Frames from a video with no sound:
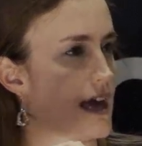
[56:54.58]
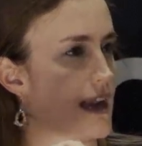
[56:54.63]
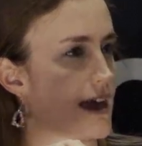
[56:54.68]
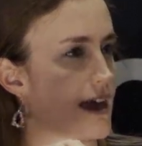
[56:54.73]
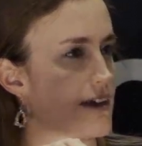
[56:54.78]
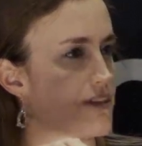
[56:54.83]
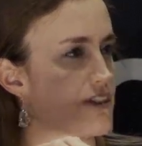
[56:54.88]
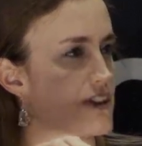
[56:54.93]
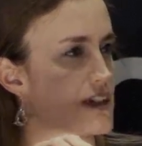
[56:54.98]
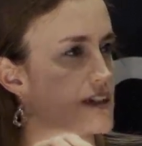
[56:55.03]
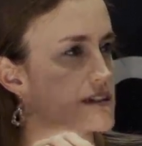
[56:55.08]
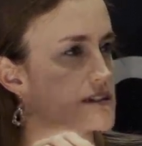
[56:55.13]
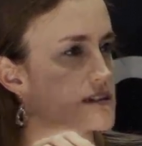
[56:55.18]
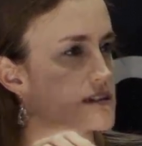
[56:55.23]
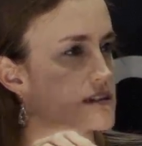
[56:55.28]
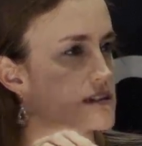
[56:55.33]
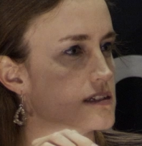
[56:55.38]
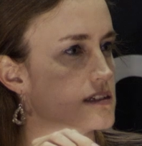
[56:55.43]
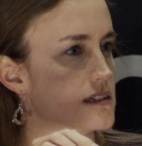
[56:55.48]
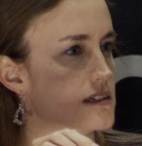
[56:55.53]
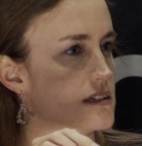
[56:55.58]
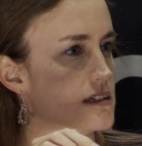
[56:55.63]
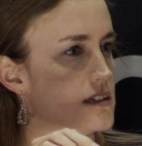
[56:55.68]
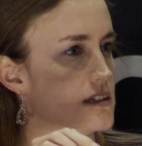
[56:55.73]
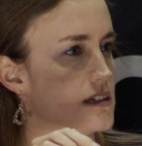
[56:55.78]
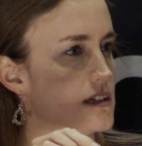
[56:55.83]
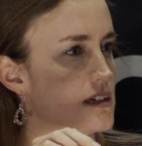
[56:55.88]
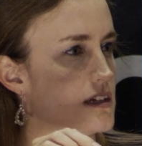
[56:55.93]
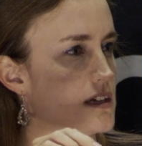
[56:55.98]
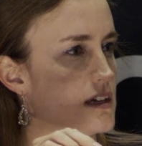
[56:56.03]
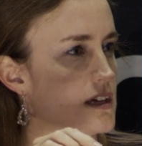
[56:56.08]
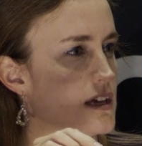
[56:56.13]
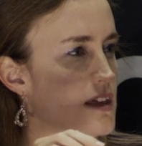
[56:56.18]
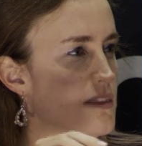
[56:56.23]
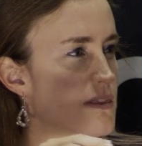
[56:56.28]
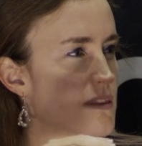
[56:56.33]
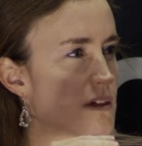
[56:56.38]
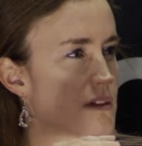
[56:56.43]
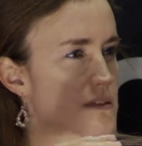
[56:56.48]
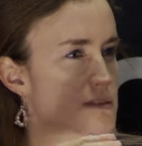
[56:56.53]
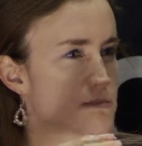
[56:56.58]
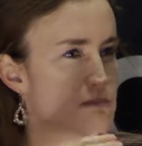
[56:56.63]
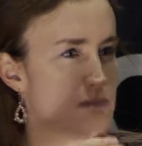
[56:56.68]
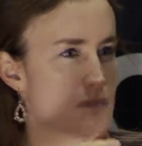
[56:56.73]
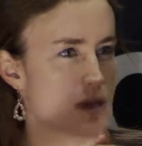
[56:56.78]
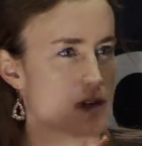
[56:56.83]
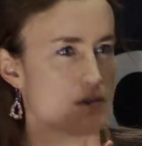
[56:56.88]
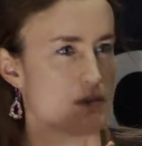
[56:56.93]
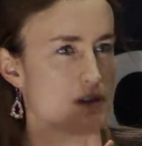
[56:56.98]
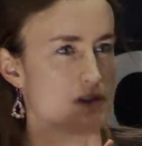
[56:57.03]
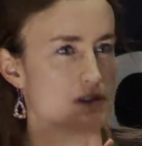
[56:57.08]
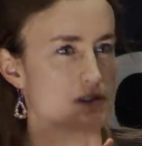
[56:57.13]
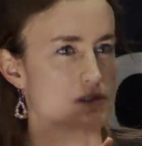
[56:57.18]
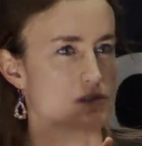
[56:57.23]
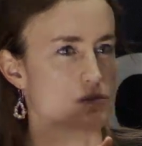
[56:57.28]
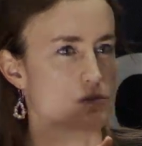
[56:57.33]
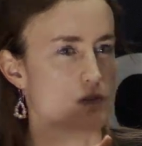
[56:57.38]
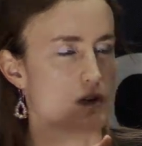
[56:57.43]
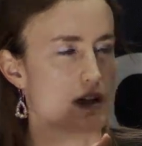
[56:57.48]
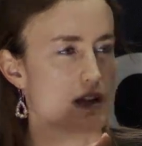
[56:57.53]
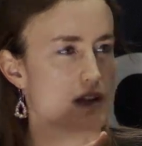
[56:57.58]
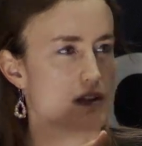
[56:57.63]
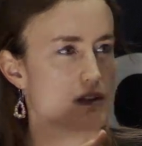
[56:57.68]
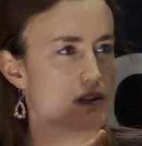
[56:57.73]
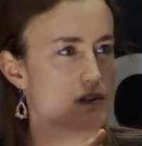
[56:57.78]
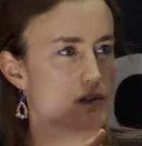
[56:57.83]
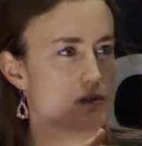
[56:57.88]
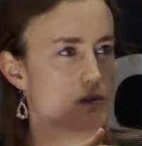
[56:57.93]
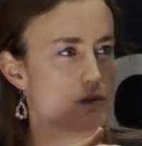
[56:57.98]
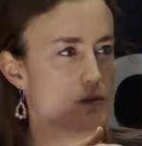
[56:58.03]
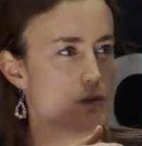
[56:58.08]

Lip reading: And I think it's in those moments when